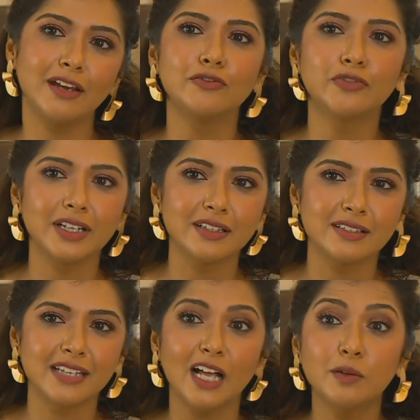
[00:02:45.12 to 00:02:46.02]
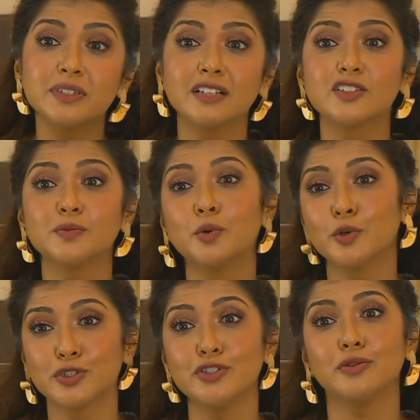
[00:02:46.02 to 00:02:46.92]
and friends helped and
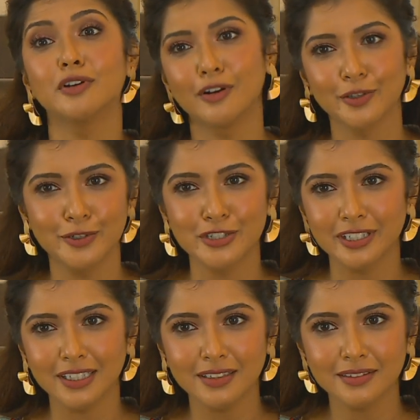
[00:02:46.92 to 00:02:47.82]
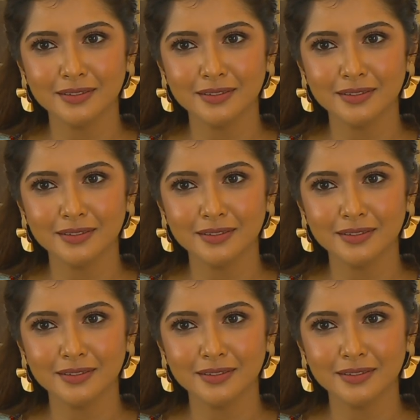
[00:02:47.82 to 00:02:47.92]
supported you along your journey?